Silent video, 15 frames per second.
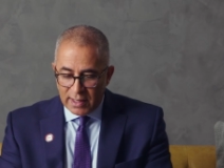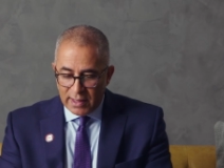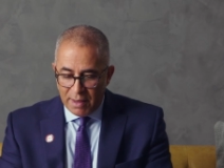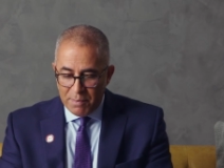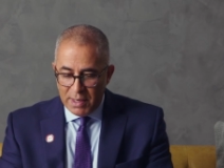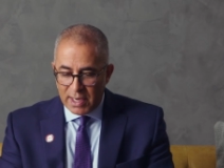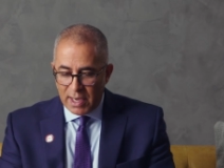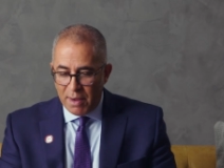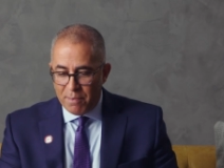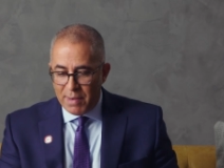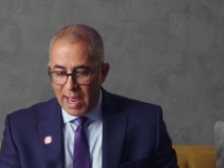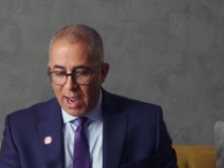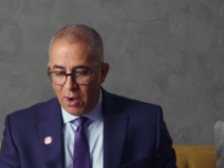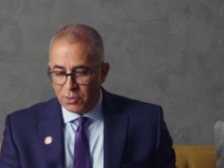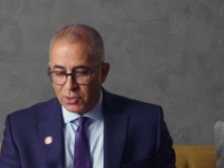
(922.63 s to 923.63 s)
let me come
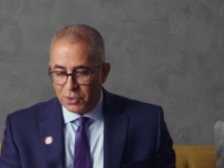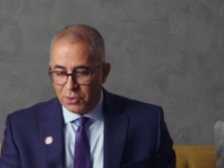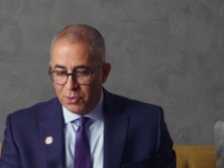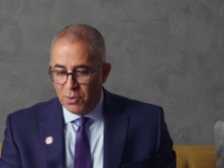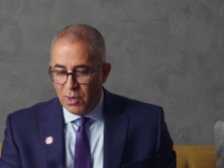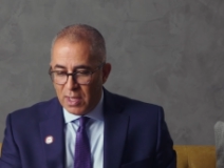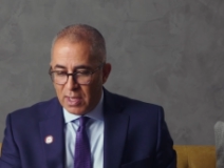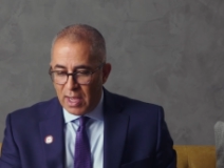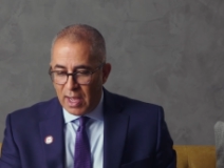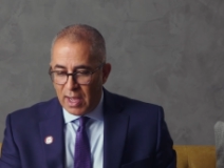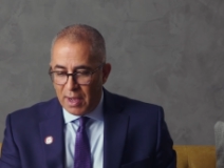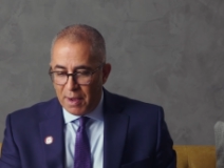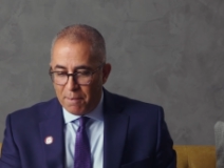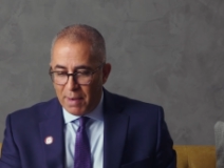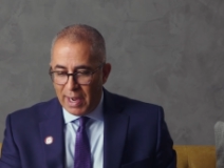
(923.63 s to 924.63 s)
now to
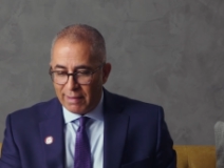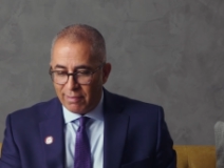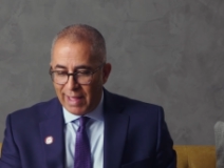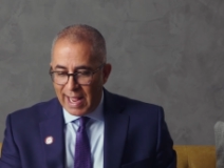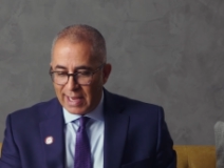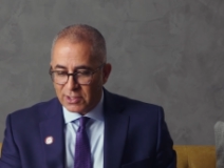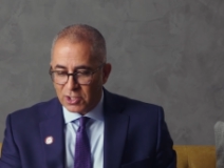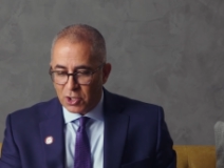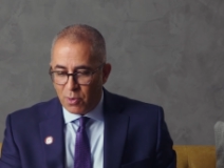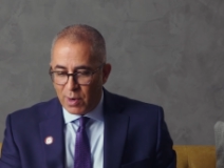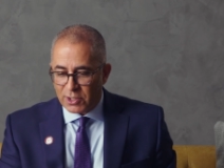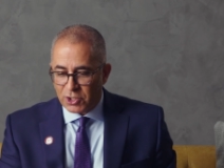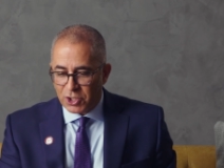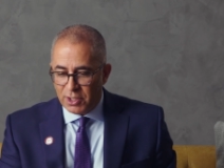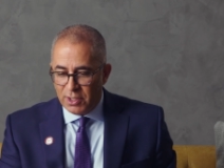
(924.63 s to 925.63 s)
my last
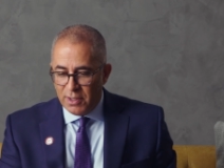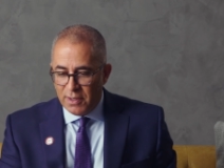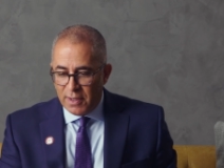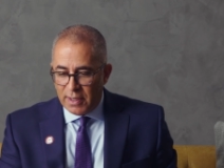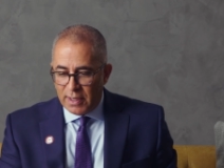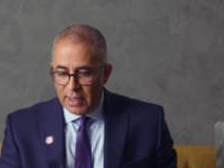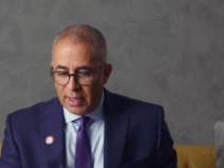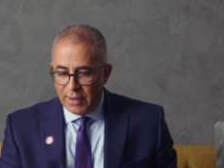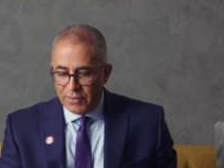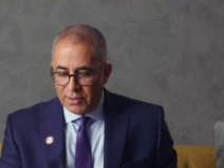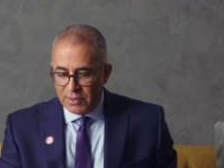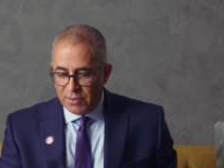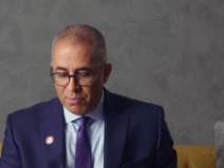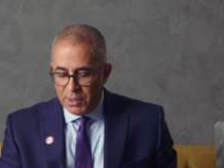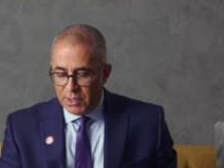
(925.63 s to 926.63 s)
question.
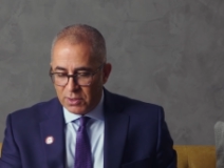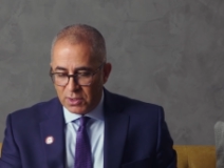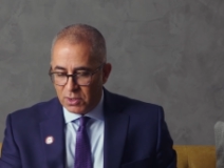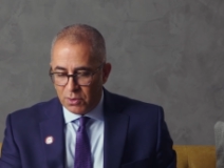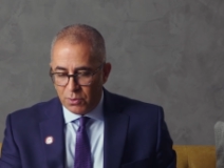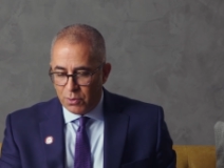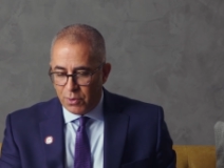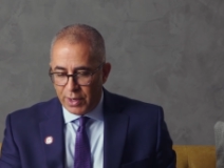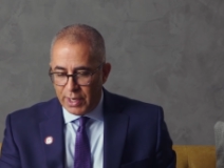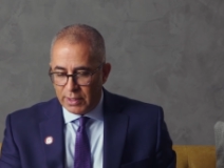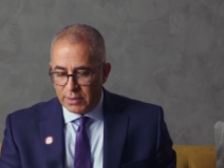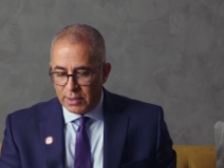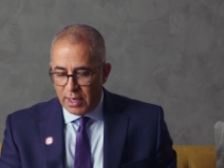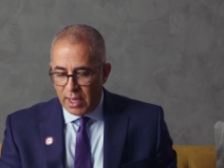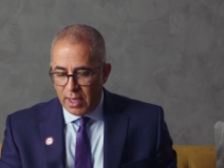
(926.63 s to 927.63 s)
These have been so great
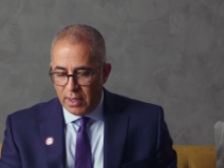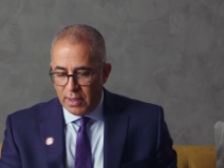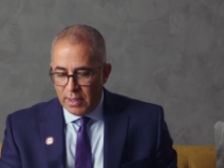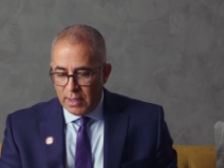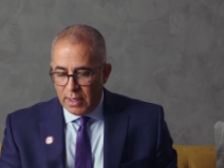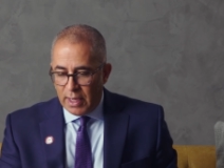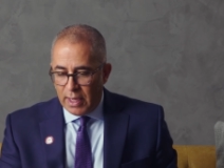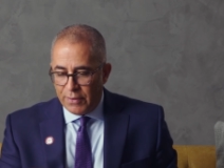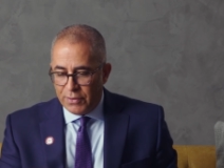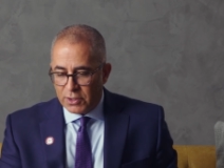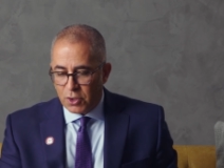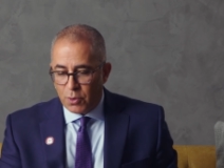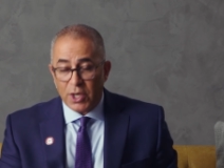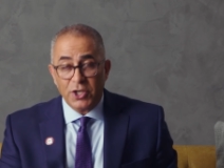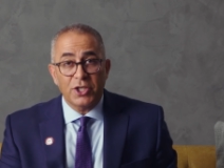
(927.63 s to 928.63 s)
today.
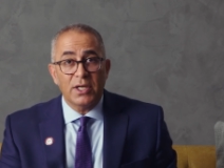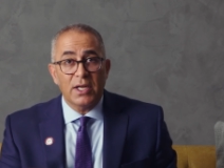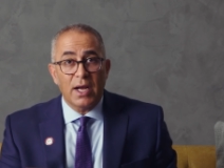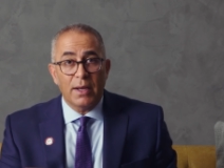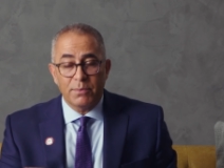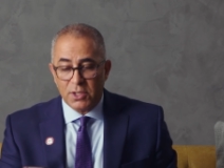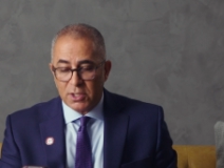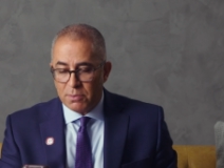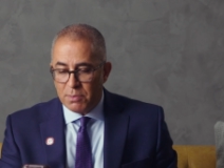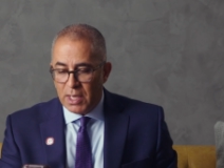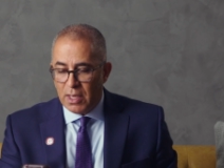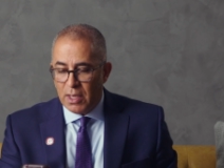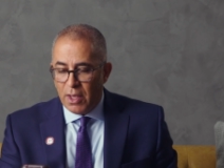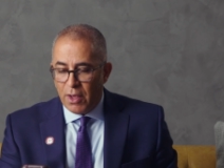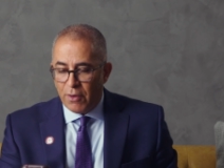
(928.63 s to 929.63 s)
This question comes to
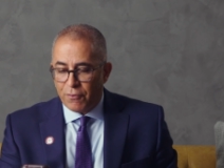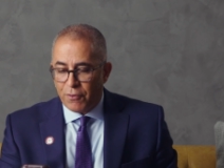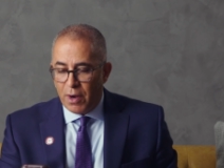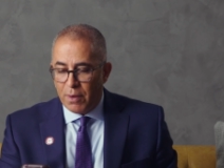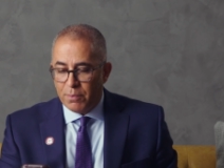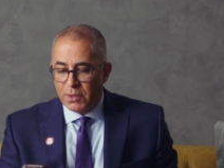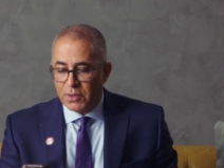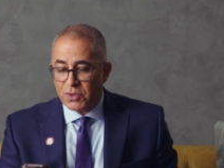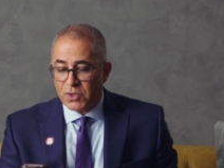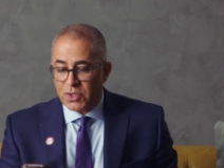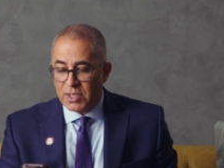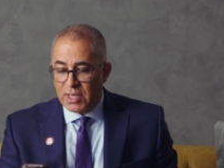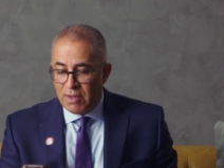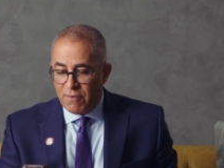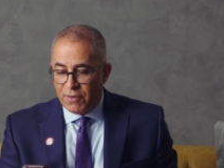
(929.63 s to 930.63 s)
me from
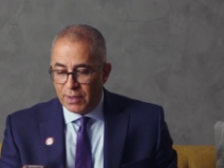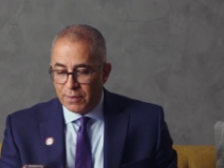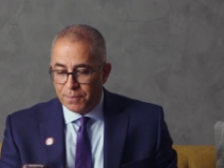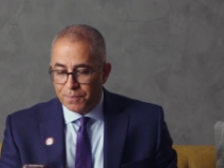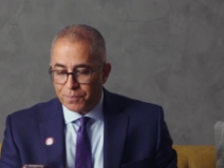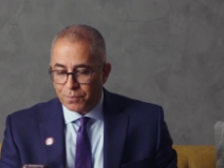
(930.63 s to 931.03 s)
Stephen.